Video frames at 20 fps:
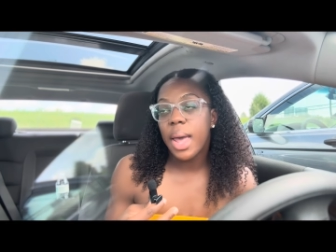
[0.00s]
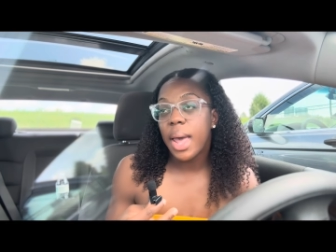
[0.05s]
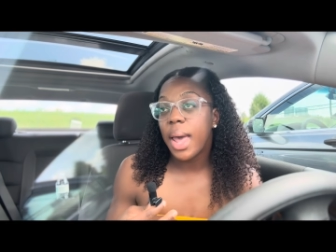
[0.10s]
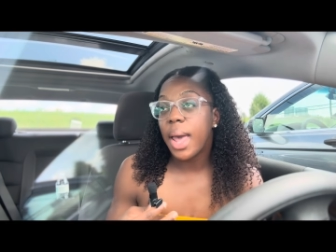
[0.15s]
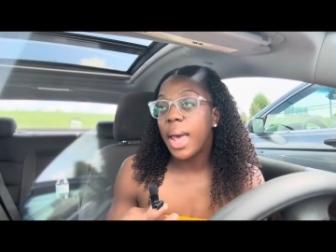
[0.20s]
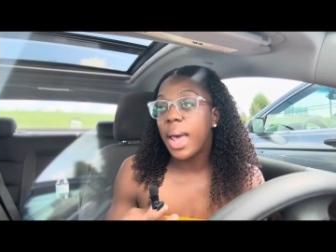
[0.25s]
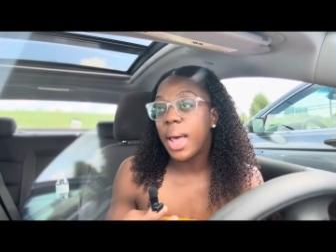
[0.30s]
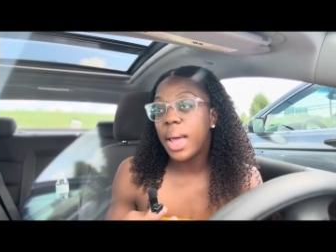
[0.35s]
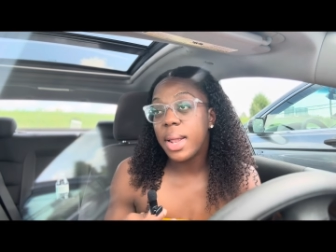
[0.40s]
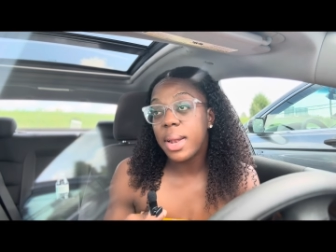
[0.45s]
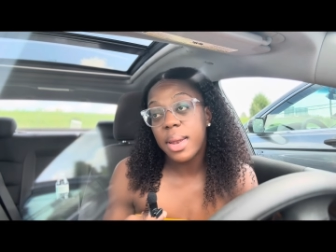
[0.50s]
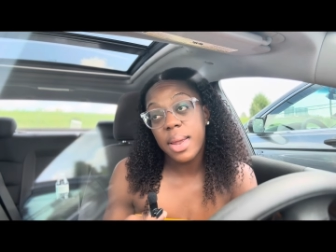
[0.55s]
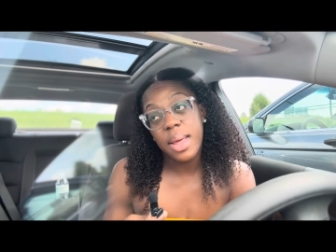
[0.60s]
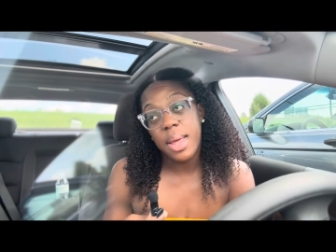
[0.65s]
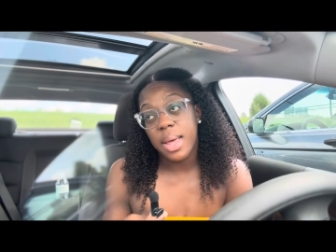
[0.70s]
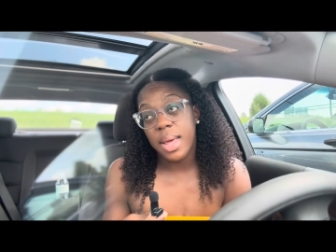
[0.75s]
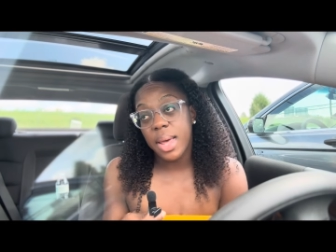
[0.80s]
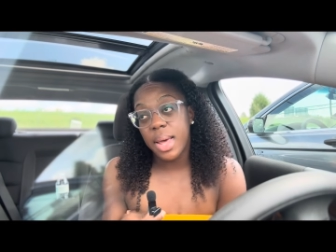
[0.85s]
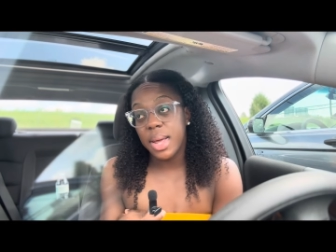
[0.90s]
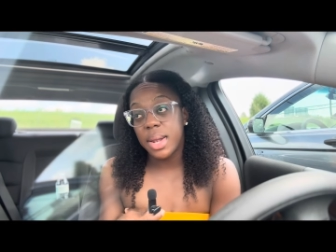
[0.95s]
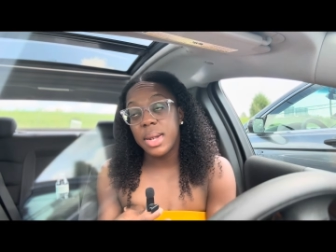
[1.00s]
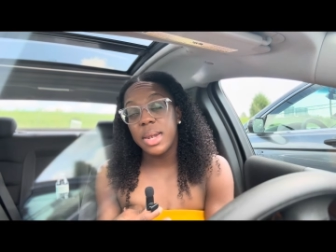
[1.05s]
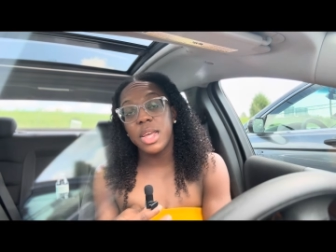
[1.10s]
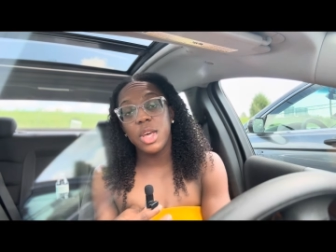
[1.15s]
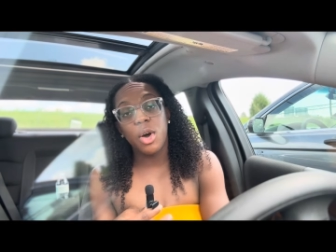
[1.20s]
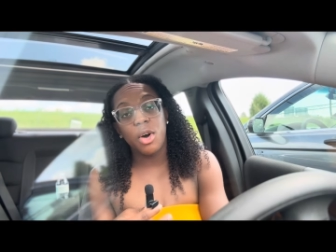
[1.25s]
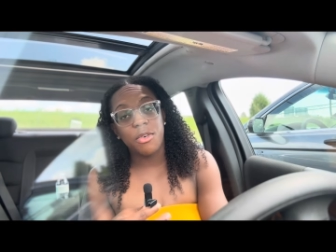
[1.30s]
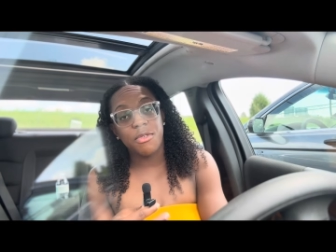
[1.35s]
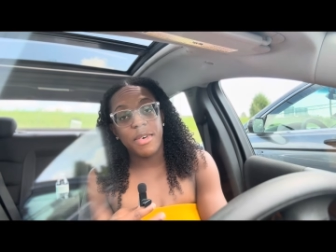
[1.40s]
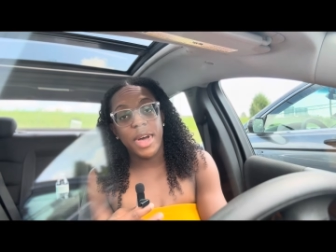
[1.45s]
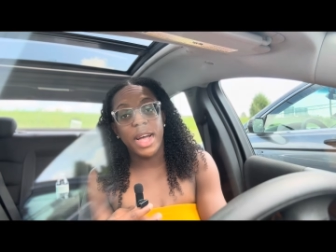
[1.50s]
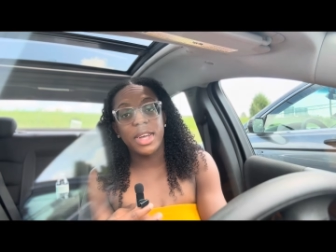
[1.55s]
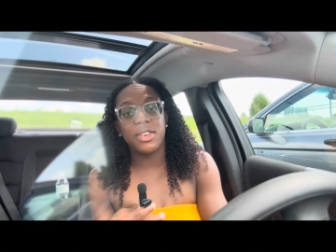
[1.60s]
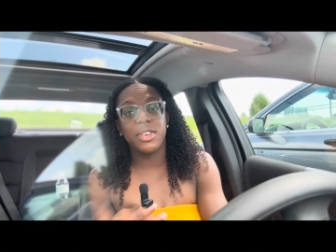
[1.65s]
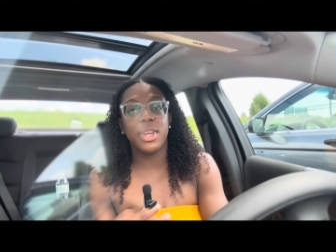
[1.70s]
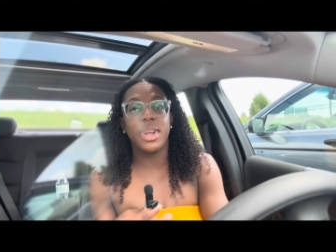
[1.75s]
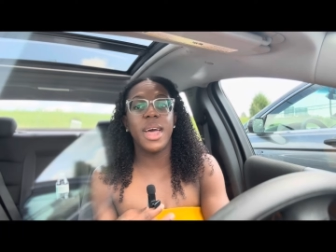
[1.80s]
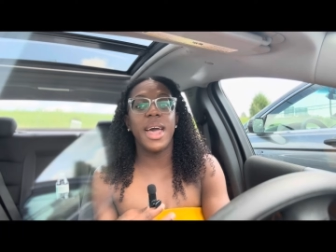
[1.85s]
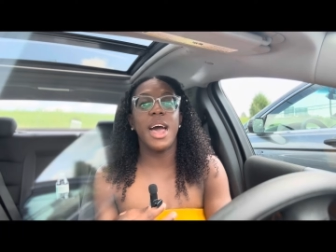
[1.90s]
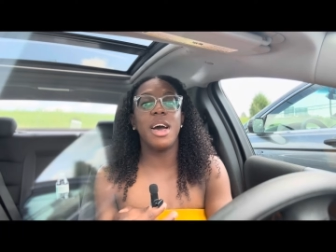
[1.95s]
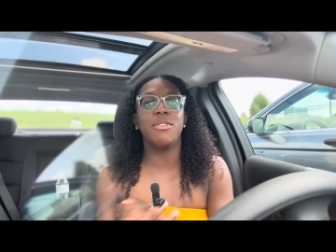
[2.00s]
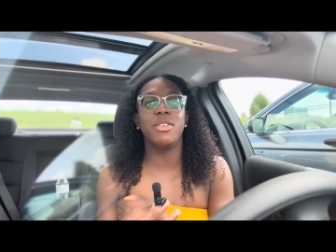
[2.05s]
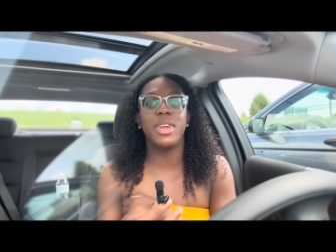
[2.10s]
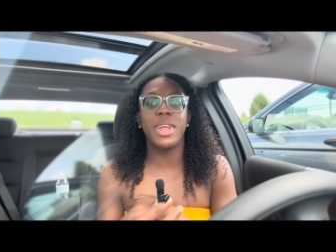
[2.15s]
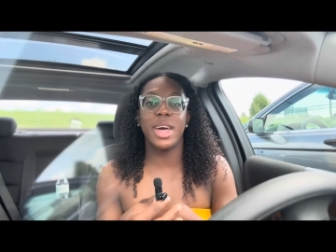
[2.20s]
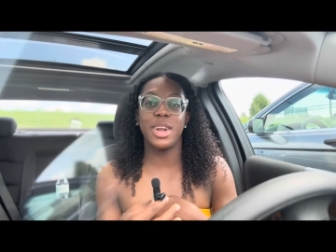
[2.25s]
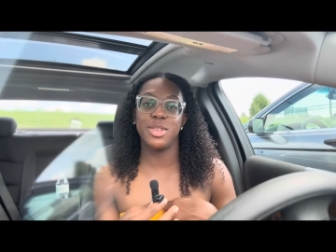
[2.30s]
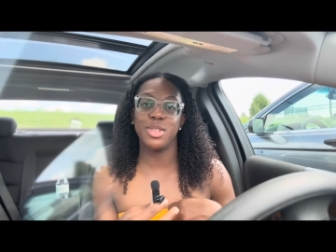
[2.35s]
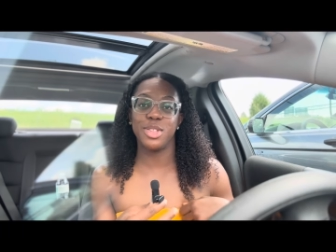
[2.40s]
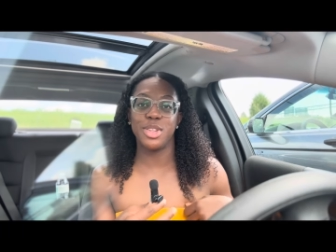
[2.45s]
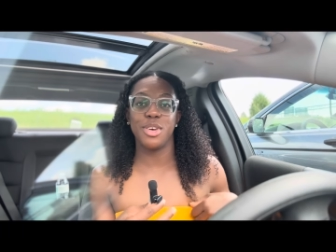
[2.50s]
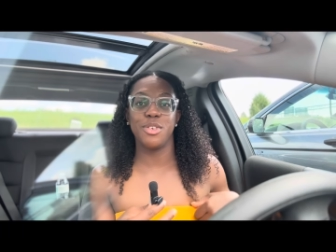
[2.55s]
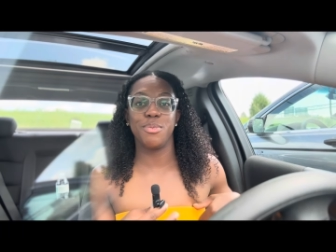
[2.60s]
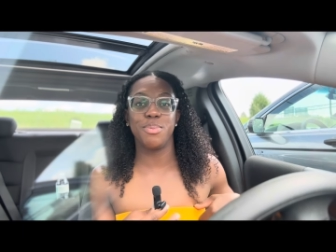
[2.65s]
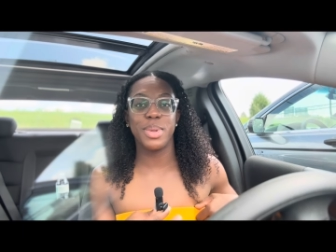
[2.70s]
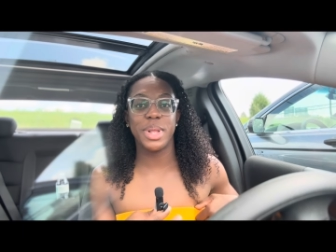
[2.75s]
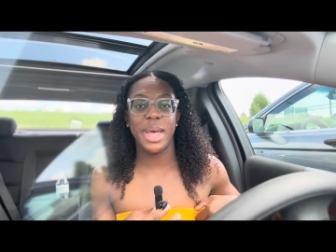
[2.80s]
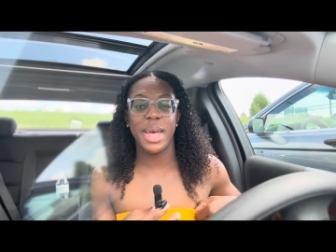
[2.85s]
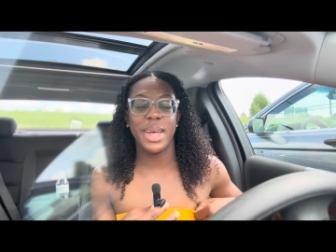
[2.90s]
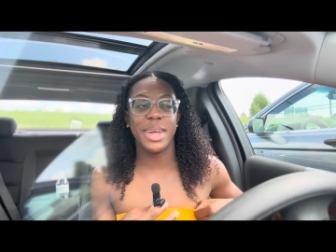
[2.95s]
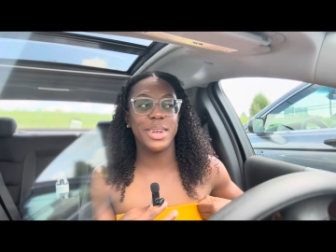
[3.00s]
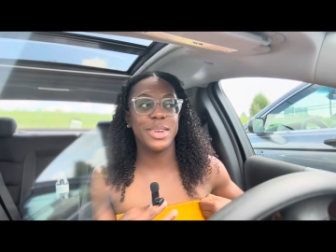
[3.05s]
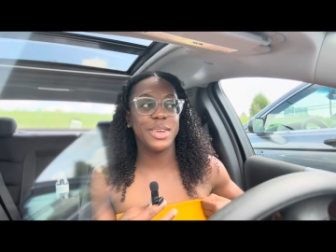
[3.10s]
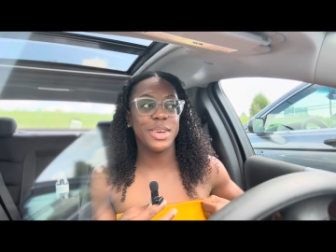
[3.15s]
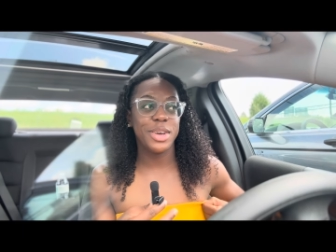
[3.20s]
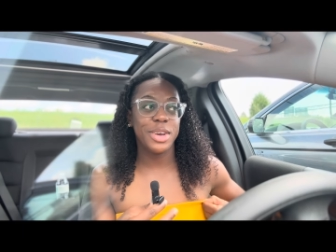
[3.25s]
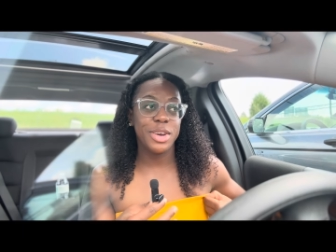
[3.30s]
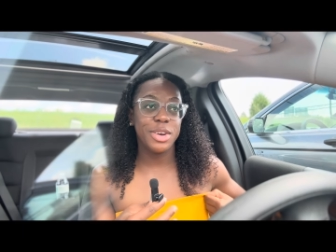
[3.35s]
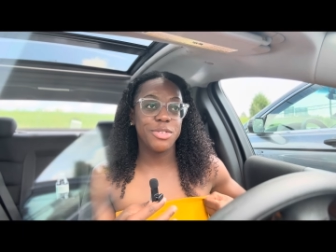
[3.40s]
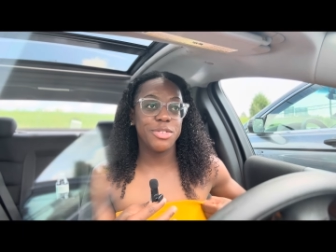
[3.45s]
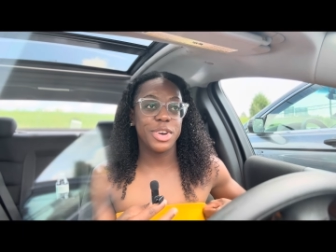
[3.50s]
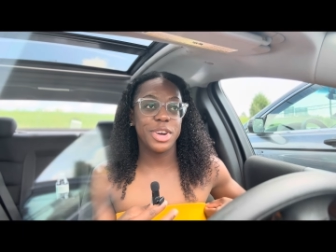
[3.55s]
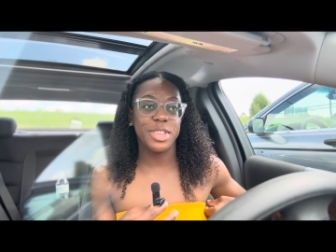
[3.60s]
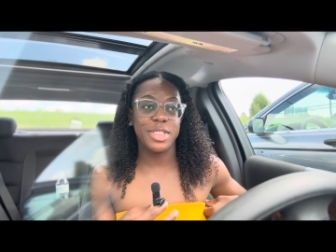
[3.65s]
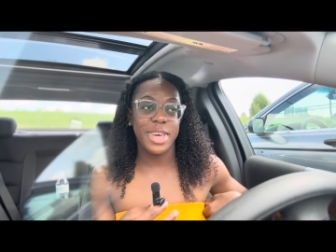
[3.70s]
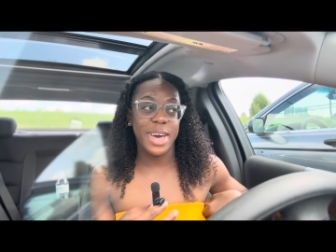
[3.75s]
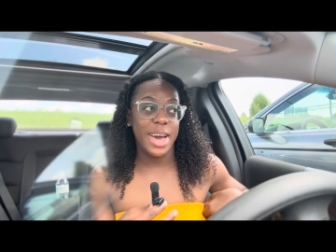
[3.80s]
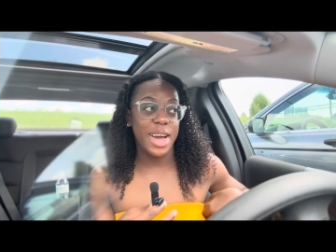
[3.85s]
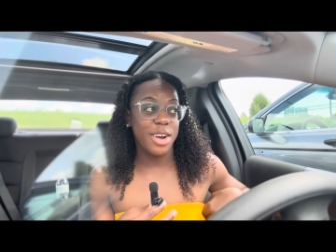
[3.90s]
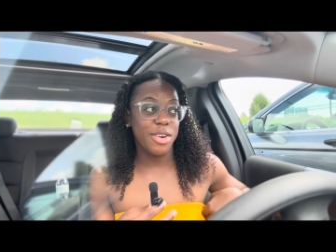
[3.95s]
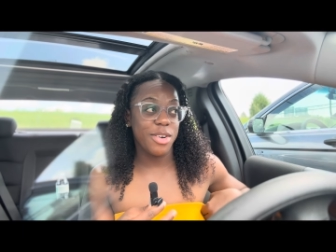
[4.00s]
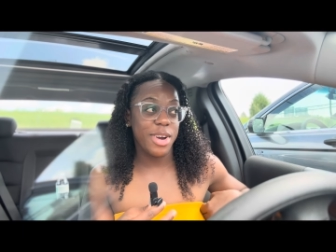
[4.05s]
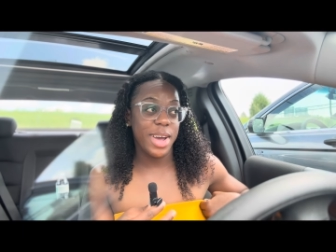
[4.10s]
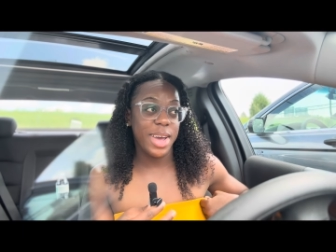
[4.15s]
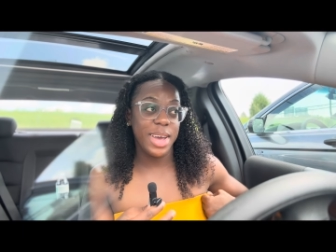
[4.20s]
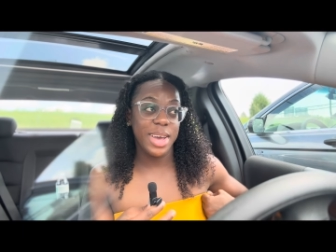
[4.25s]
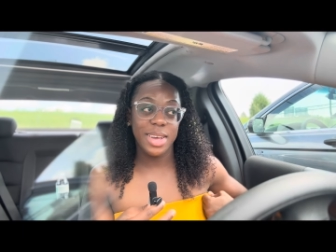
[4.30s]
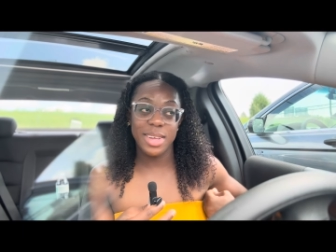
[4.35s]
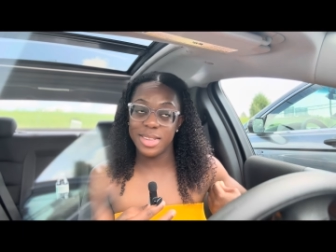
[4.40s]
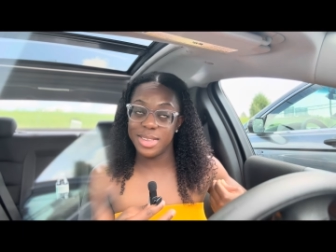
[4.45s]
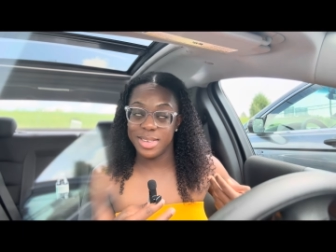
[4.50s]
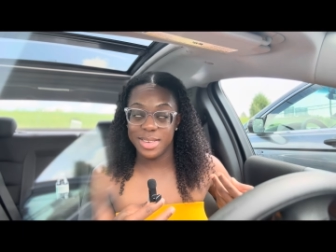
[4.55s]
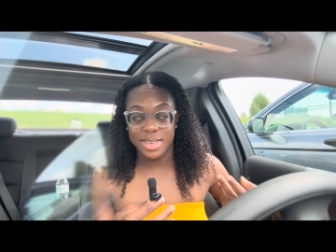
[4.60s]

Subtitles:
and in Leo fashion, I have a lot of stuff planned for that, right?